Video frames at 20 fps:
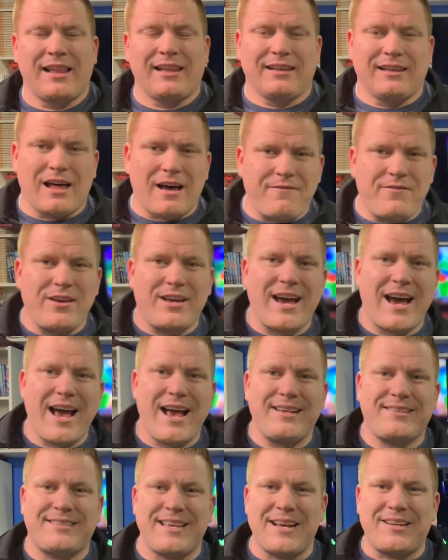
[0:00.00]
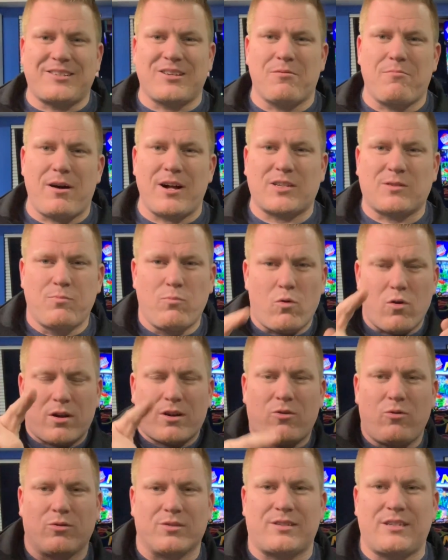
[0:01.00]
Love you guys. Thanks so much. More
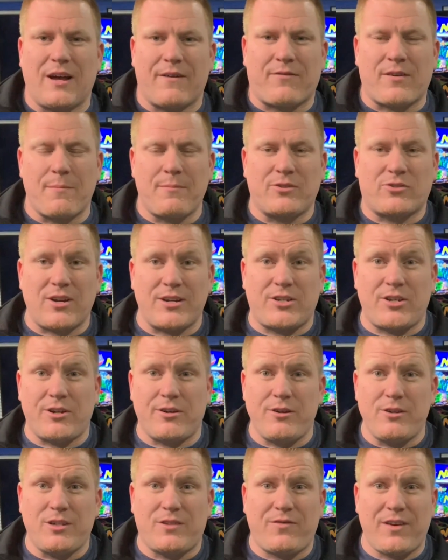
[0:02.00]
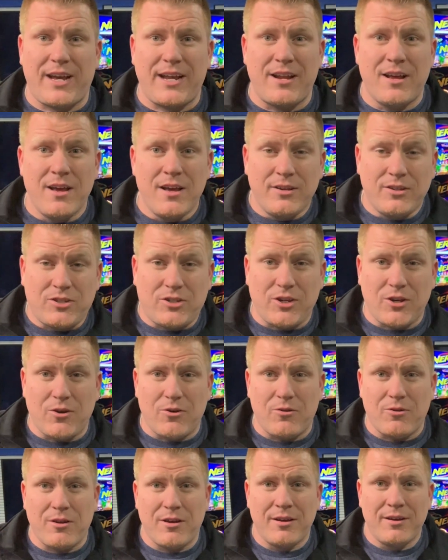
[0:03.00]
cool stuff coming straight to your newsfeed
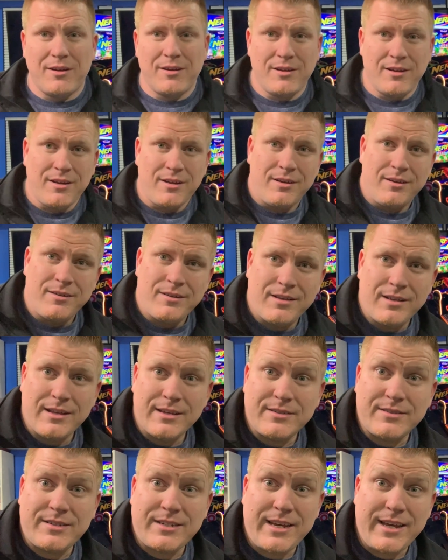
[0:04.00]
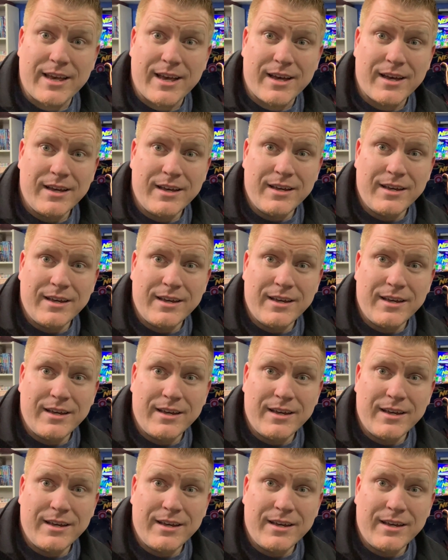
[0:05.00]
soon. See ya.